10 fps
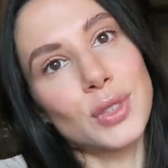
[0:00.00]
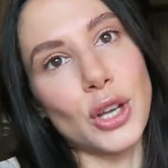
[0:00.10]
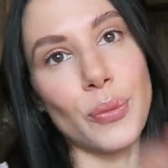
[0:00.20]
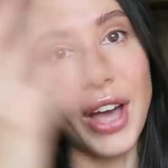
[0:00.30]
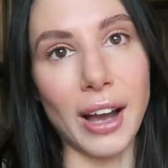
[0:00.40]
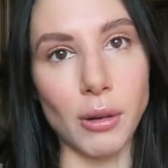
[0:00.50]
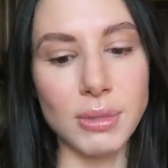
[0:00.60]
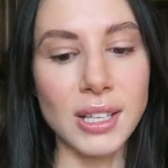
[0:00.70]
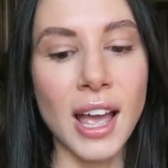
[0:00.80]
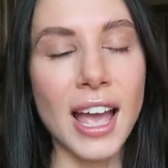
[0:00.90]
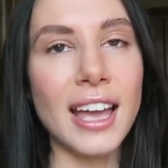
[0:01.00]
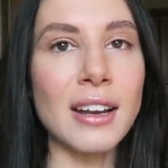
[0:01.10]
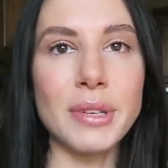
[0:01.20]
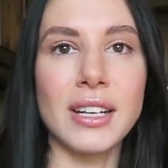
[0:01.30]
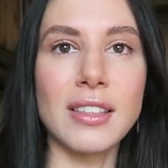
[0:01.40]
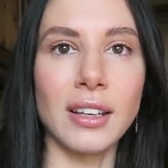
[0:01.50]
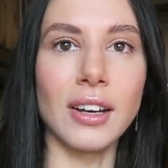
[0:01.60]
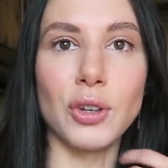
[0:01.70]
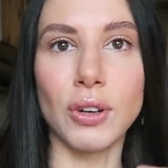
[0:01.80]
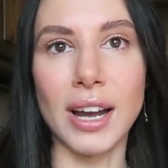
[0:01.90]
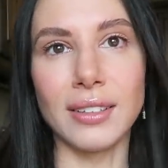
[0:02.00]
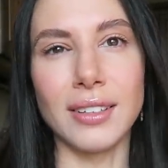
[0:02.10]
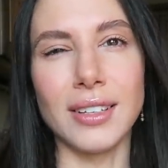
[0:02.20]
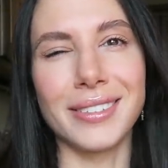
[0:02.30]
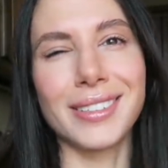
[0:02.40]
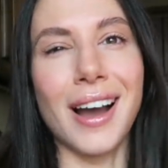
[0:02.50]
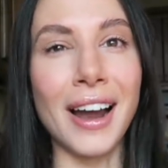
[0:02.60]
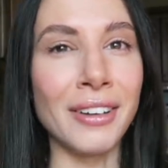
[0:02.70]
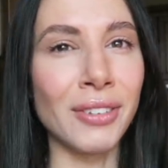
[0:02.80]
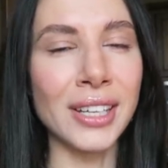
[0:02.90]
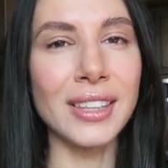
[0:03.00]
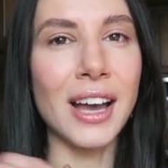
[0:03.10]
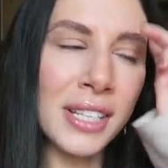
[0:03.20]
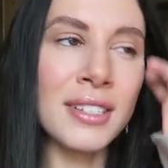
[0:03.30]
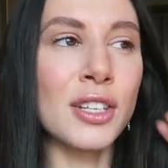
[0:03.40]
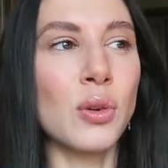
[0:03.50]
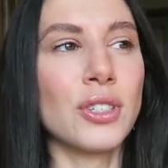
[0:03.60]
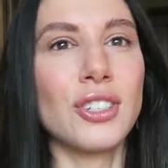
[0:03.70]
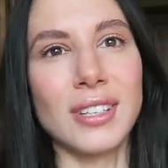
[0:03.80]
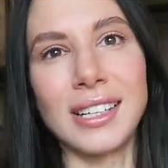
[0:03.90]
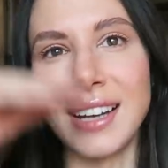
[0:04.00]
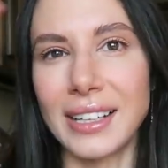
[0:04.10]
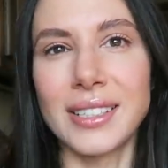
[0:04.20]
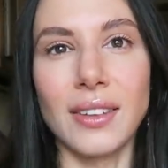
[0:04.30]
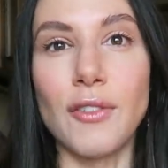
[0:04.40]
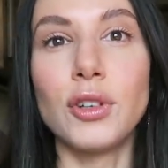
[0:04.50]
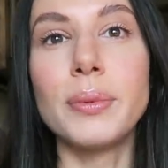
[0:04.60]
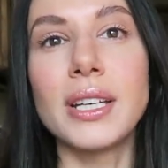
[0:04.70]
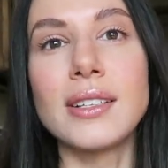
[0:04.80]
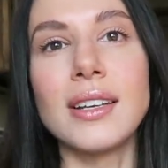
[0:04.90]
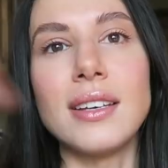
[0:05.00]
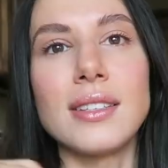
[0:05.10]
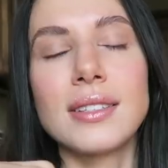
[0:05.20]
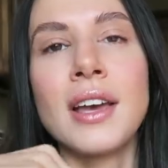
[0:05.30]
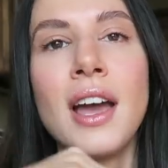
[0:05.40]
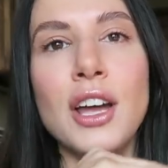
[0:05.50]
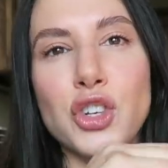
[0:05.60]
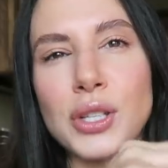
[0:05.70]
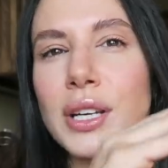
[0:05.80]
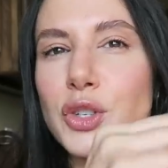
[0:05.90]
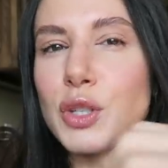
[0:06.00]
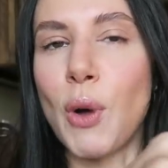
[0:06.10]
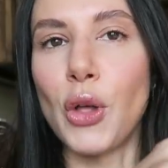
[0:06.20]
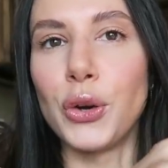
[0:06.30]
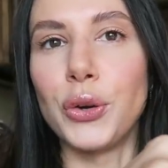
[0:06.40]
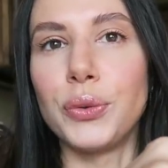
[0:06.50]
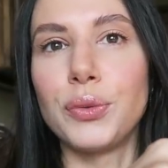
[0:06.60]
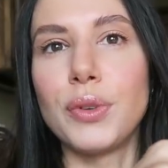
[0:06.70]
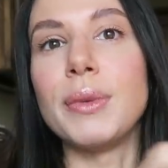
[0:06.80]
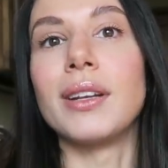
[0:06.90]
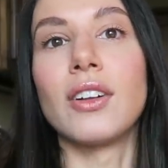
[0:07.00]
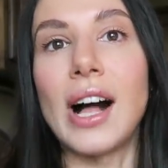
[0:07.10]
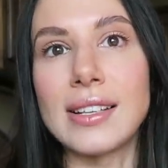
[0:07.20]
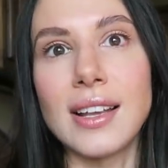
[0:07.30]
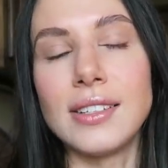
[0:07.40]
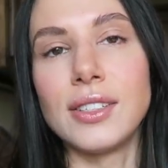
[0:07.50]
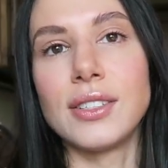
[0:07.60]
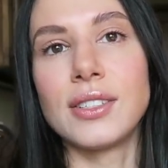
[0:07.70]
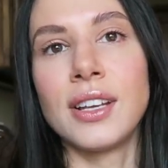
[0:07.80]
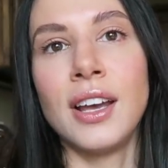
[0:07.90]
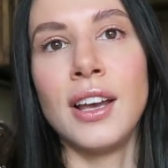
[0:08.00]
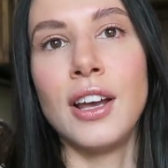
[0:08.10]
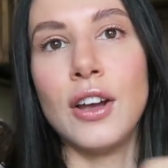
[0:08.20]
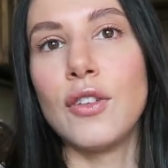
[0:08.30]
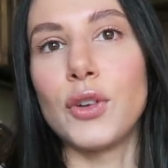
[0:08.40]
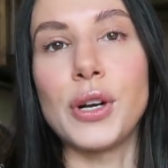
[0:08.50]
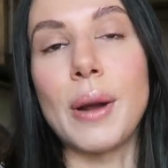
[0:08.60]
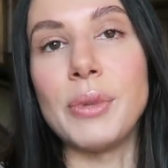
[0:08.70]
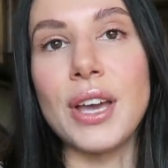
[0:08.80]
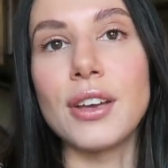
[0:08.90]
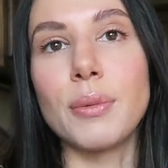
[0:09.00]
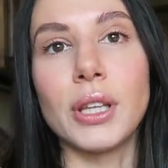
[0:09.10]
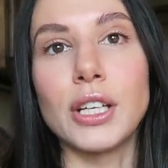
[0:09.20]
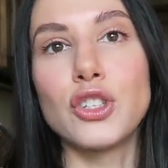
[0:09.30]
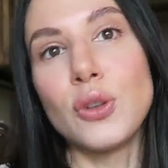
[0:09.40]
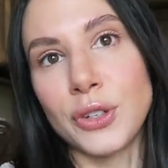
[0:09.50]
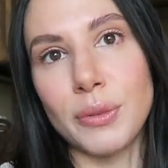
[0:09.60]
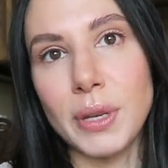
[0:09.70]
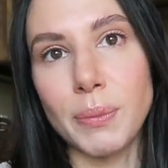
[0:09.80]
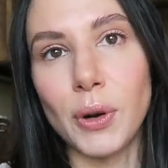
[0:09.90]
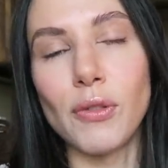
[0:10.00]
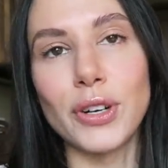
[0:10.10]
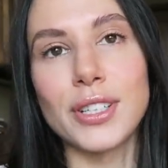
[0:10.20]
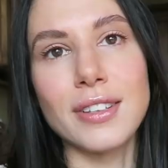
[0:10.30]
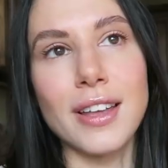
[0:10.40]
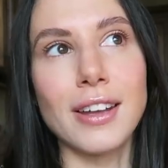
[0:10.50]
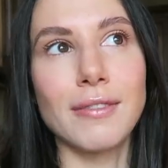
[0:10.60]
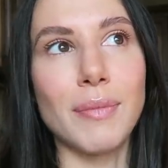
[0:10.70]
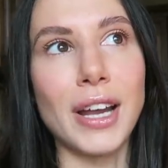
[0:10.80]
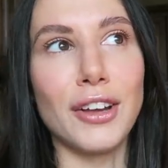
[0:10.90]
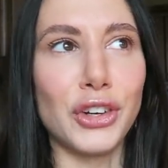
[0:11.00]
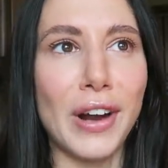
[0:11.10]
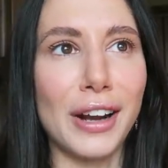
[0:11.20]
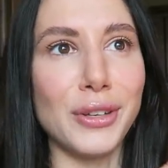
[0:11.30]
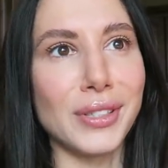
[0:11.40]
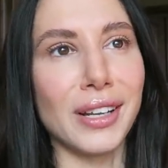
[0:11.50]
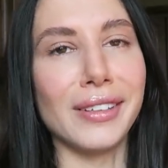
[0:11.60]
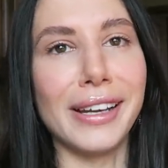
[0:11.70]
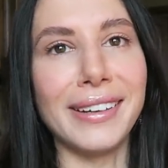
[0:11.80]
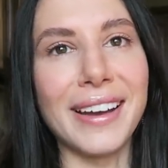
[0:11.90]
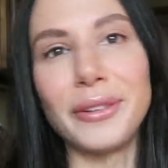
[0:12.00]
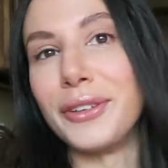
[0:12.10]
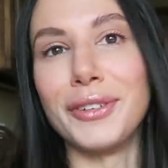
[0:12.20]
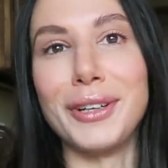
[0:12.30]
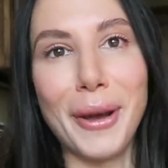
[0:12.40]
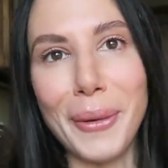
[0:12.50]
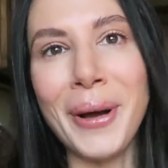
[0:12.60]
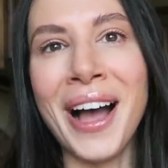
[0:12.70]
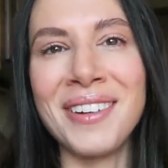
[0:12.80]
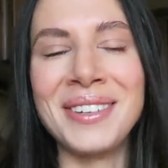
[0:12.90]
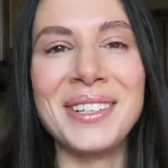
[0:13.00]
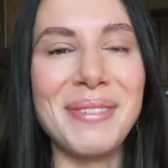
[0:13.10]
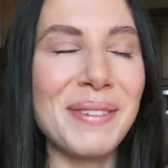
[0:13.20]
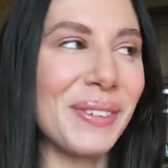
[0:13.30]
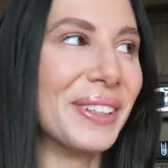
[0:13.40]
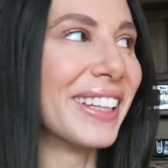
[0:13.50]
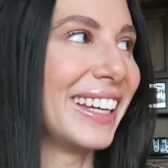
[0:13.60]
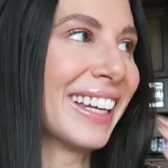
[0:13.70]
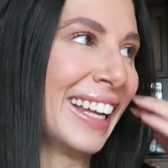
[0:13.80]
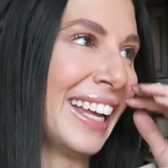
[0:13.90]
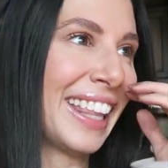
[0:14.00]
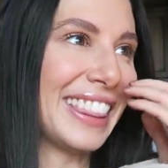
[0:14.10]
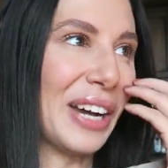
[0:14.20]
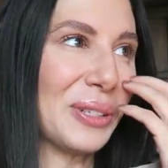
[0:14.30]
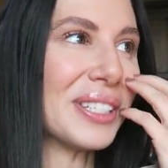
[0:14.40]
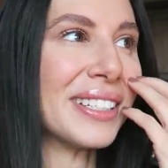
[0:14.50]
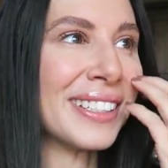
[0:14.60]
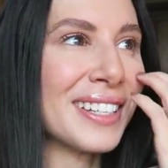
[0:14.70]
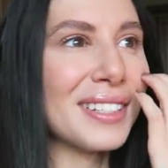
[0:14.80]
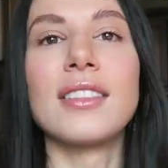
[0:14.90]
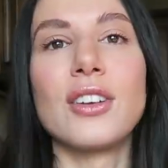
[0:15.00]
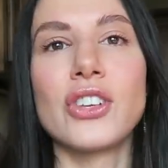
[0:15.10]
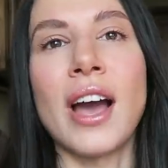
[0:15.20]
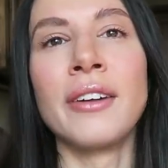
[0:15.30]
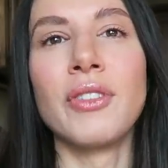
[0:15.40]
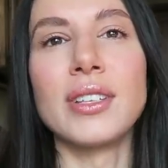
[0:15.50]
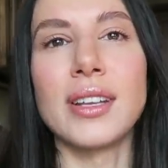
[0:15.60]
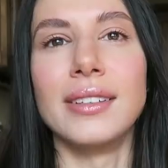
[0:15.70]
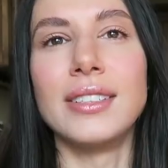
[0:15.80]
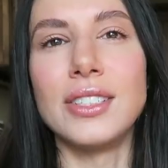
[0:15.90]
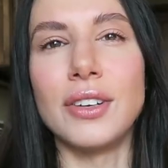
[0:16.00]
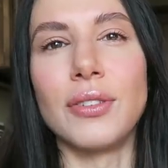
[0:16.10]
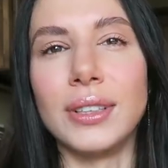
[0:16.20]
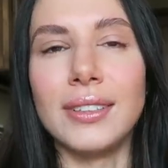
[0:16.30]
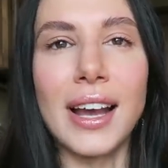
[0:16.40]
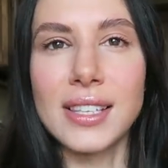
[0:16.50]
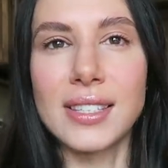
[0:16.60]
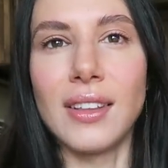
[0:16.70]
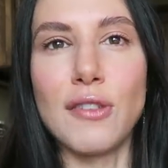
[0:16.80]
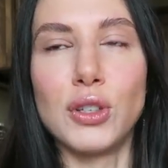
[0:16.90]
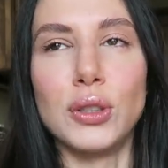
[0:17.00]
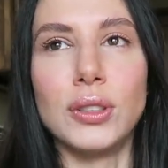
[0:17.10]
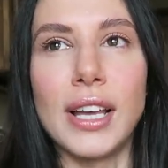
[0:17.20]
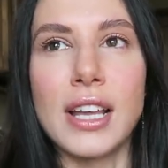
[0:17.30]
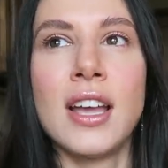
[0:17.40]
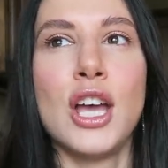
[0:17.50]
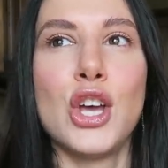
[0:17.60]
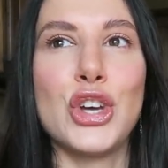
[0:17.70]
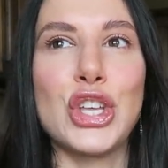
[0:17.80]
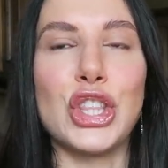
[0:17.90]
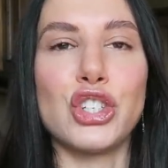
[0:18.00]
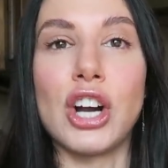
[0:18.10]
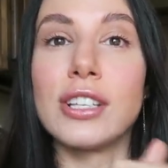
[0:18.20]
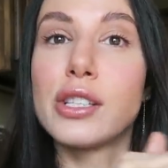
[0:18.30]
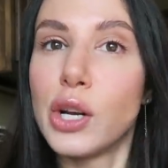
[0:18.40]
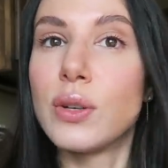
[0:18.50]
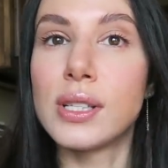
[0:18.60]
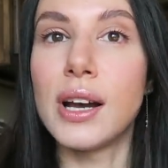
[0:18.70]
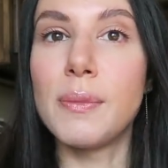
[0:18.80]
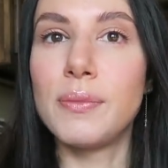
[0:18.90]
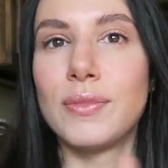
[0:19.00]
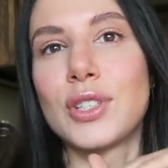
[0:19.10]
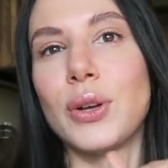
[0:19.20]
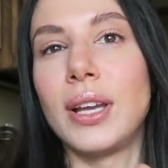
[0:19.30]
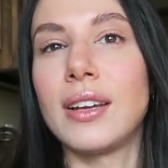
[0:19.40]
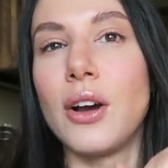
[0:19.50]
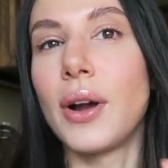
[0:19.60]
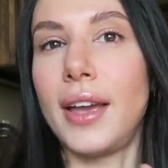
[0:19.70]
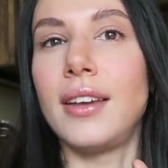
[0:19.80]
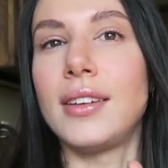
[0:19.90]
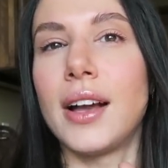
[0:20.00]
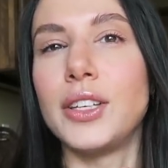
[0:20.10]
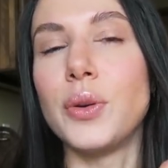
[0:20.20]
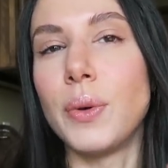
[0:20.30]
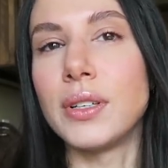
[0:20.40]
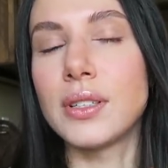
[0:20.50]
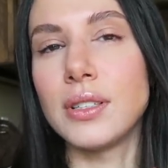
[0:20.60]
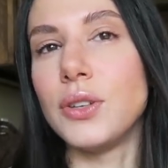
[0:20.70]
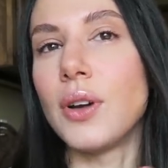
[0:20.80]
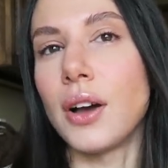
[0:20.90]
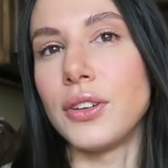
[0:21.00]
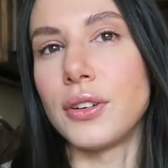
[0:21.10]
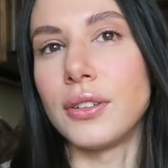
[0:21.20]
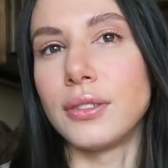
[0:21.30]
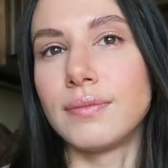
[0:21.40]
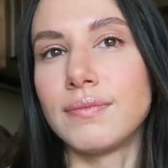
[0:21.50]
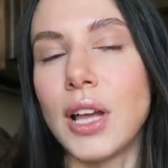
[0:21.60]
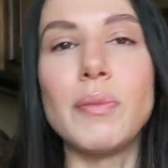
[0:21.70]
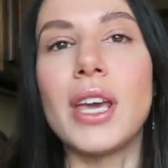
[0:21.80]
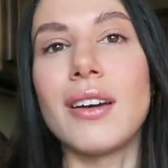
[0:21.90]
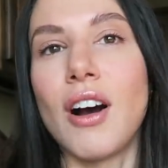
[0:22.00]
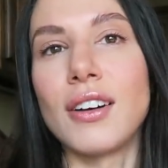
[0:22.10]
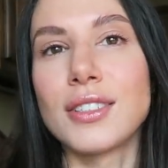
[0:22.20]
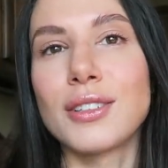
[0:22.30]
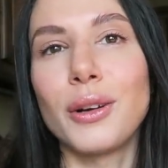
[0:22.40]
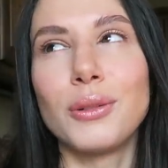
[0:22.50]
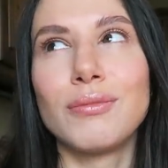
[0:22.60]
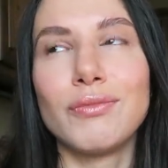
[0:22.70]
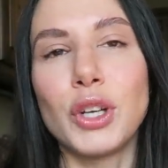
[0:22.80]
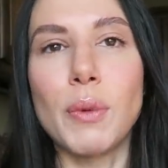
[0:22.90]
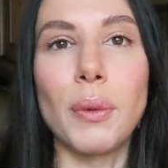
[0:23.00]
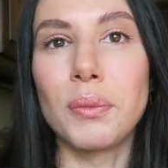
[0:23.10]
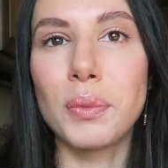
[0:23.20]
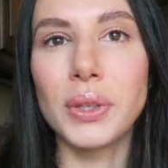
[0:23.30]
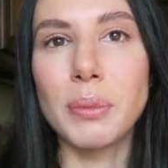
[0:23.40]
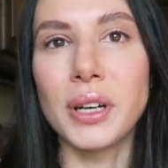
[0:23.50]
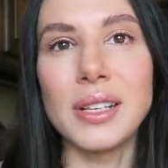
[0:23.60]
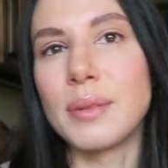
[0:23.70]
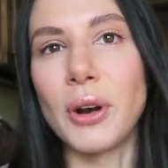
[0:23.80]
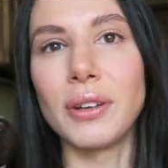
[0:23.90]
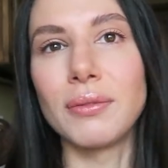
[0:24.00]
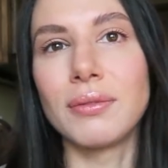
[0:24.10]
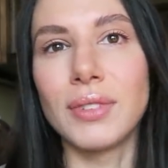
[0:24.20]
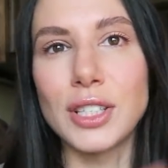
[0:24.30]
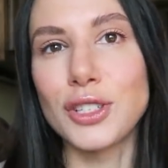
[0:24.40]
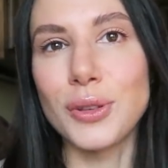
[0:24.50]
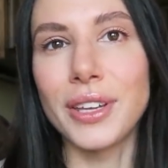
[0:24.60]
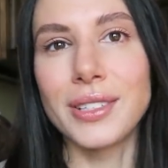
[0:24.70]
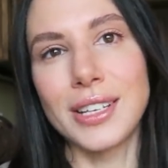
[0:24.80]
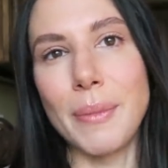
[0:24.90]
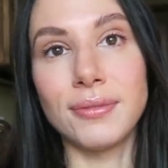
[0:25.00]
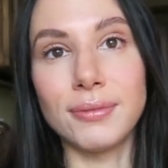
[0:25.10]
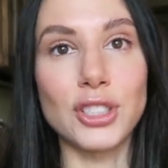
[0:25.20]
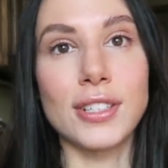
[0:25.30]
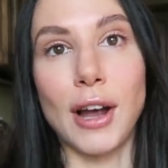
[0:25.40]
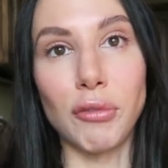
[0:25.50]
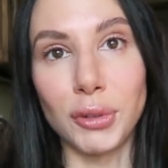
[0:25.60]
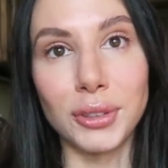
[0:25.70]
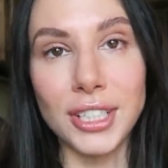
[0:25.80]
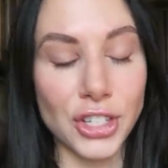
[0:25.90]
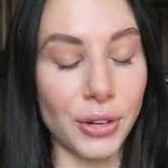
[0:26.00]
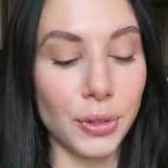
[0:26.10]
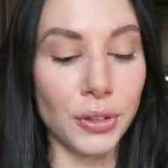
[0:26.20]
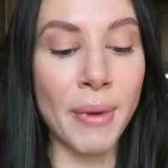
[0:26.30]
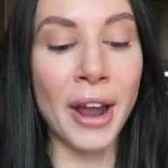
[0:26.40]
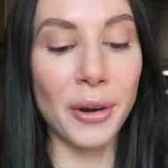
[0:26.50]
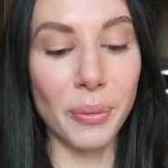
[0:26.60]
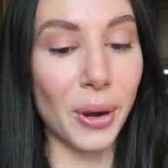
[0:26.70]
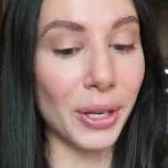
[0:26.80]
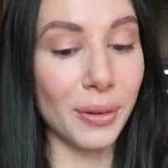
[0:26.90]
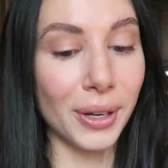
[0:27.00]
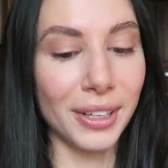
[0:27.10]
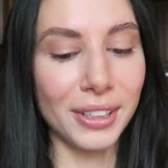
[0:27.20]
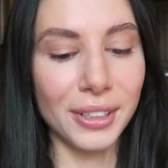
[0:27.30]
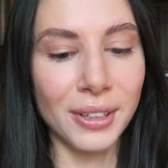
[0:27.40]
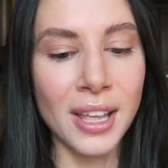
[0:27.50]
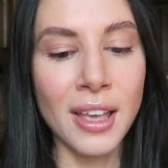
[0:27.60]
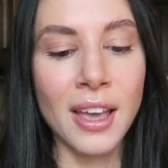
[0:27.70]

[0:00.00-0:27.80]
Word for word: So that helps. And I mean, I think undergrad is kind of like Business school is just like next level because it is just like a smaller, I mean, class sizes for your MBA could be like 200 people versus like my undergrad at UCLA. I don't even know how many people, like thousands. There's kind of this like different next level, like the trust goes up. So like, okay, yeah, you would, you got your MBA at Haas, so you're probably pretty smart. Let's do this. Type. Just helpful in general, no matter what you want to do.